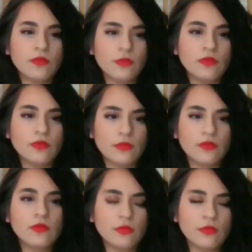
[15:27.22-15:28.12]
in order to
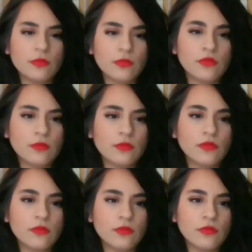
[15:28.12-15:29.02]
sound like
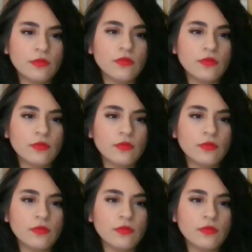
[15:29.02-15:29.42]
the